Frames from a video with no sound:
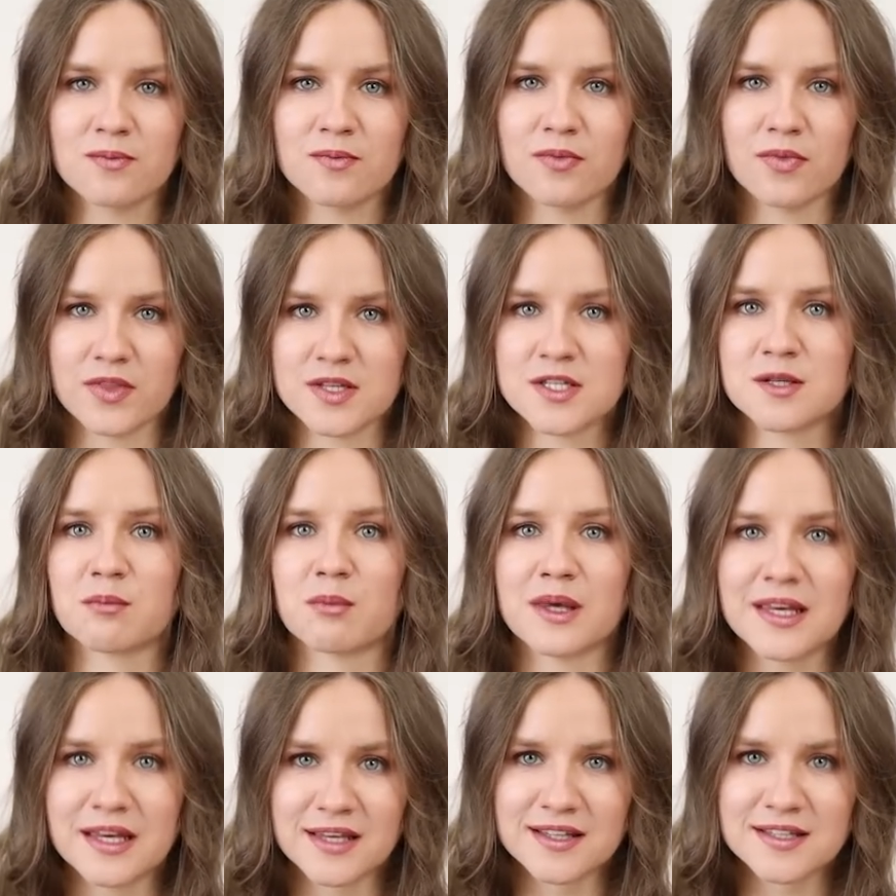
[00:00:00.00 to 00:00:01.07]
This
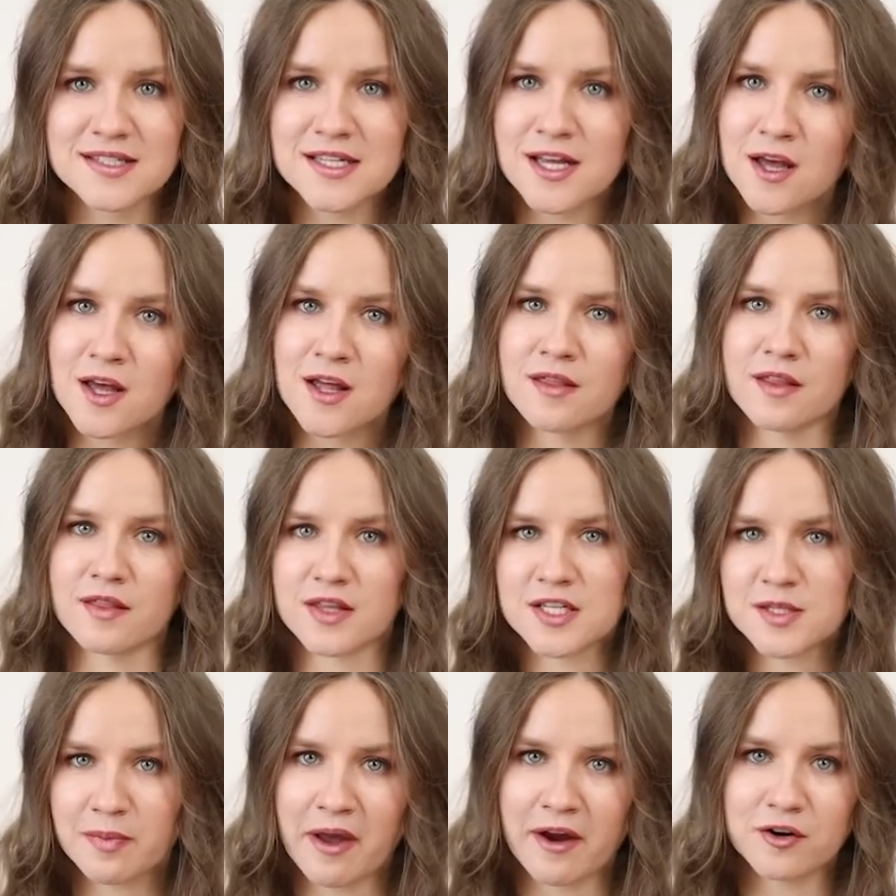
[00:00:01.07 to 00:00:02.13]
means that this
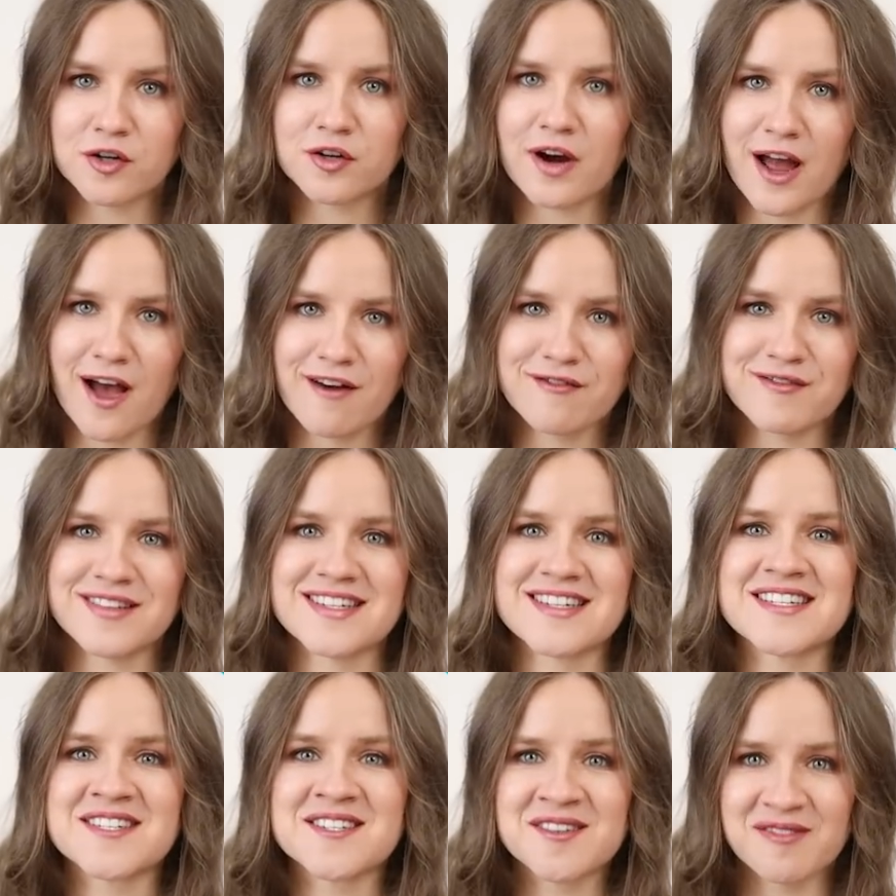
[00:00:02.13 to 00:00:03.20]
paragraph
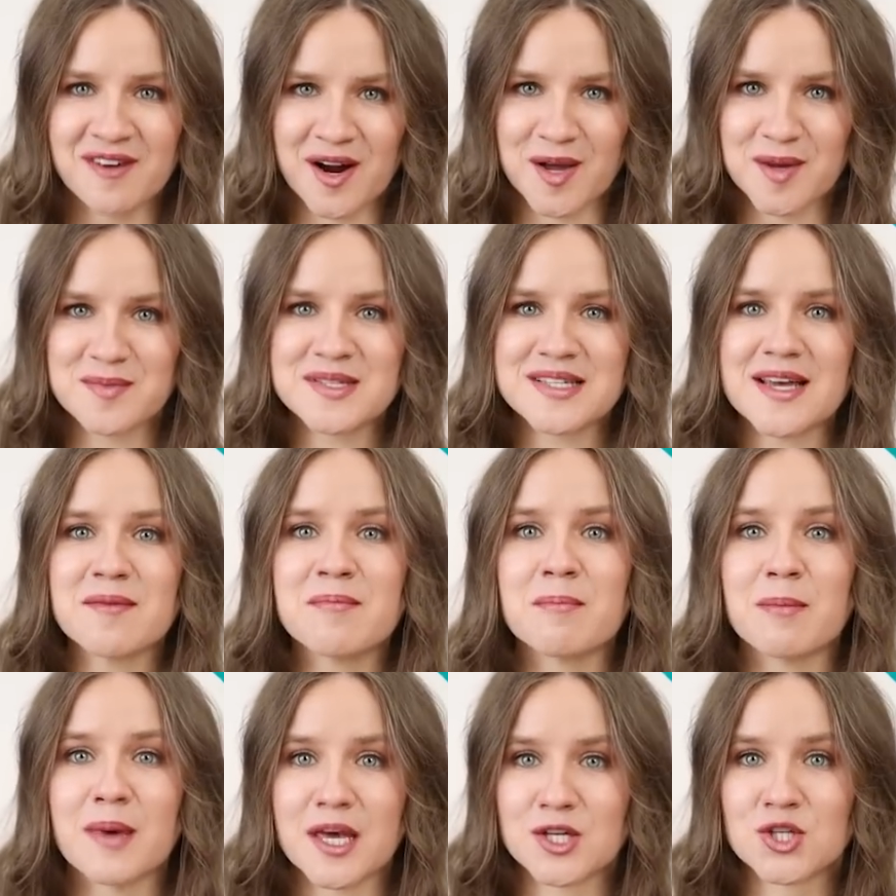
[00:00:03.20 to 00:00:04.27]
describes a
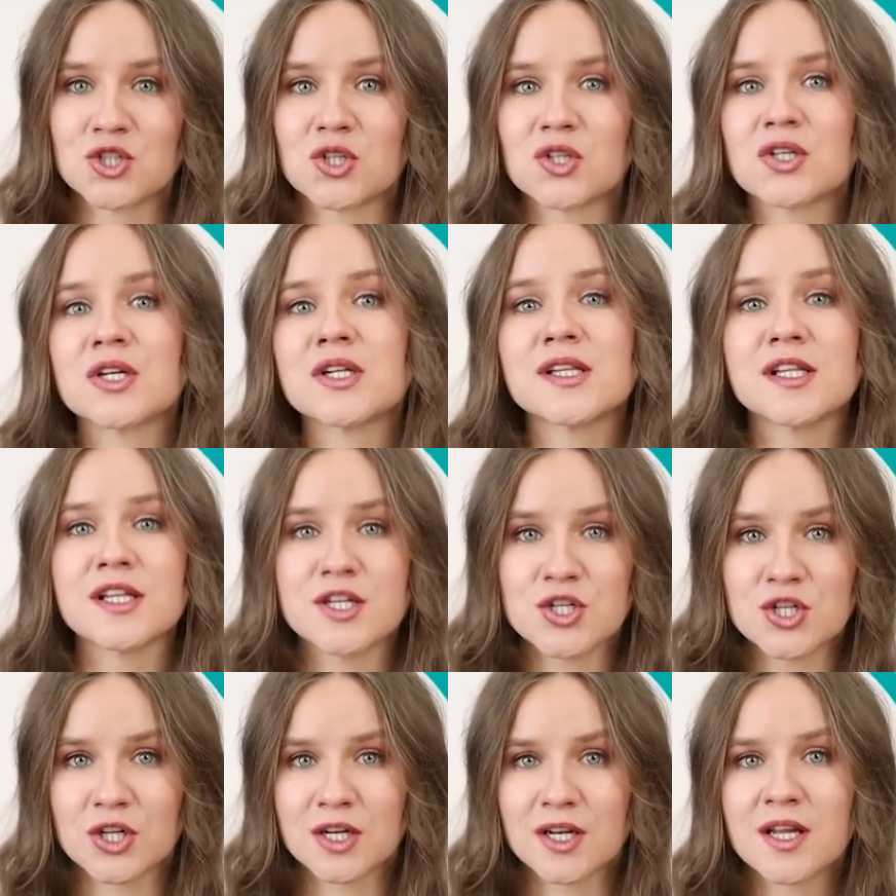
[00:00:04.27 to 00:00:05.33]
major
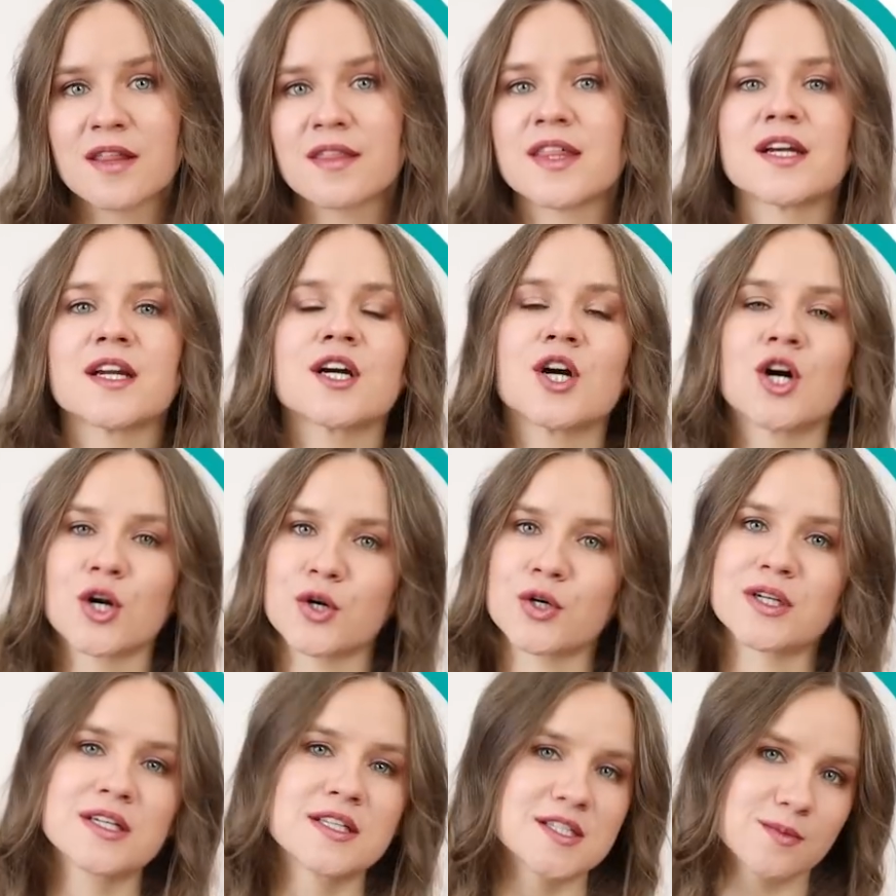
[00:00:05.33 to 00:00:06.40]
collision that occurred
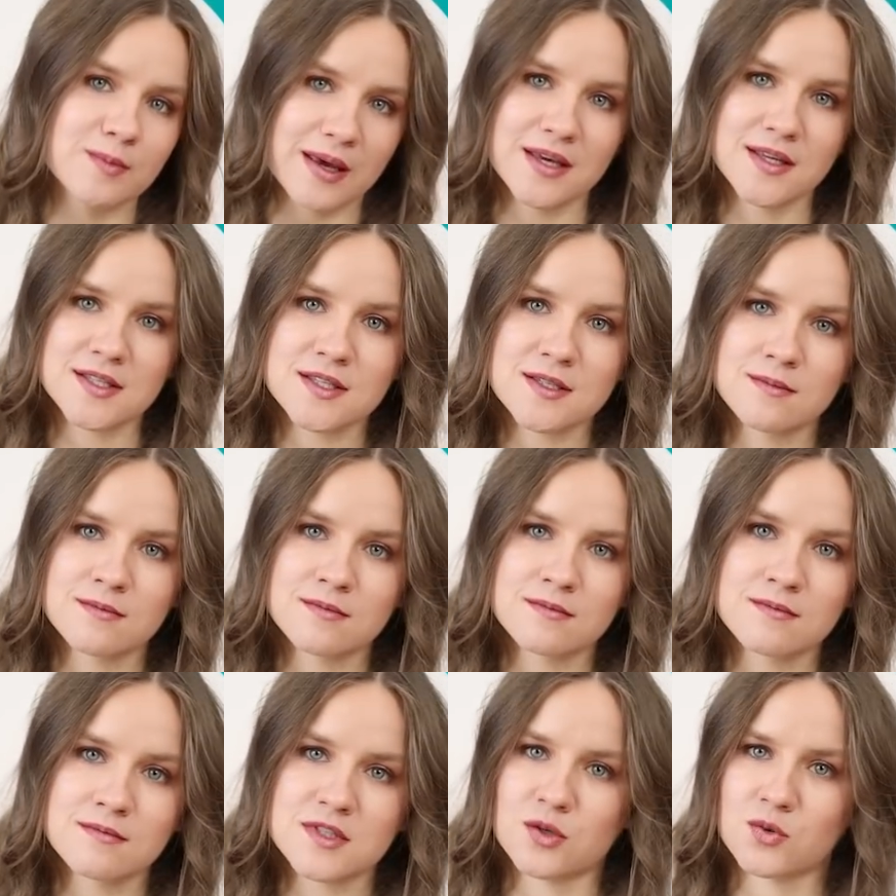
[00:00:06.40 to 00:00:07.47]
in space.
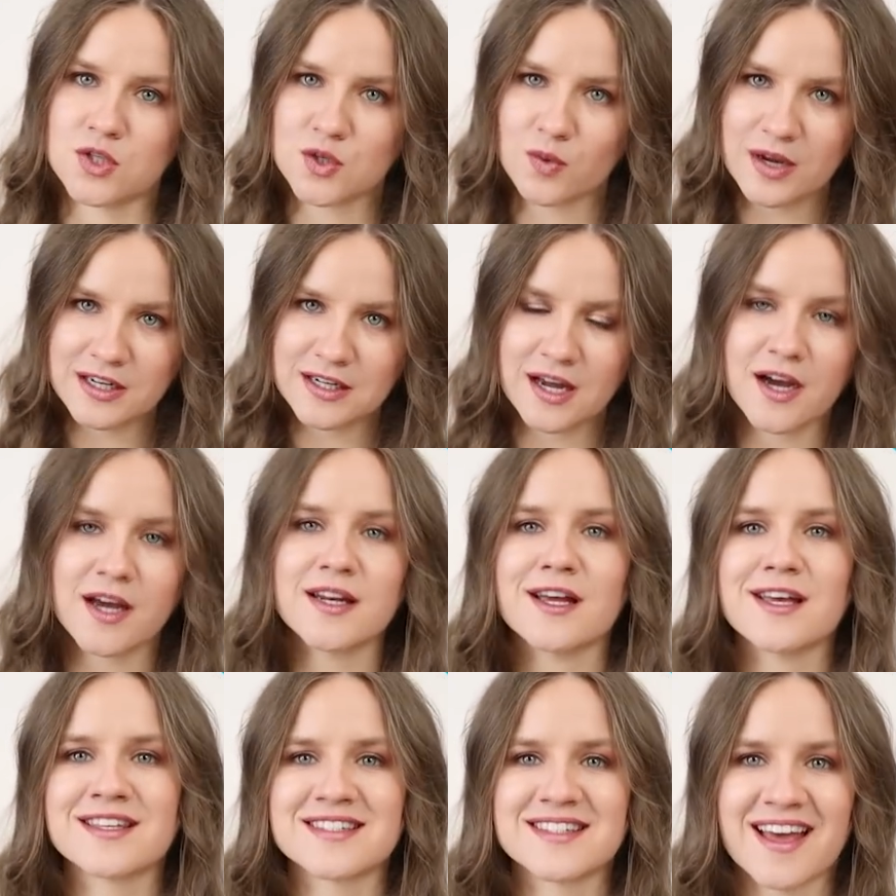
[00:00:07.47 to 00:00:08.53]
So 29
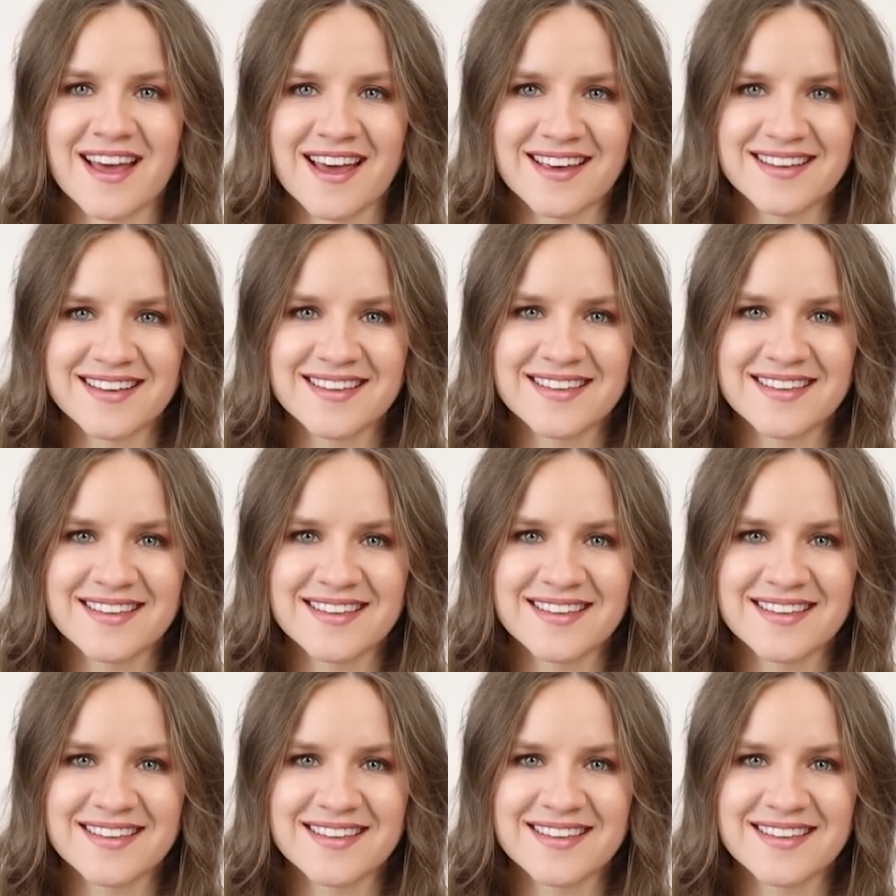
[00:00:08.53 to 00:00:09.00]
is A.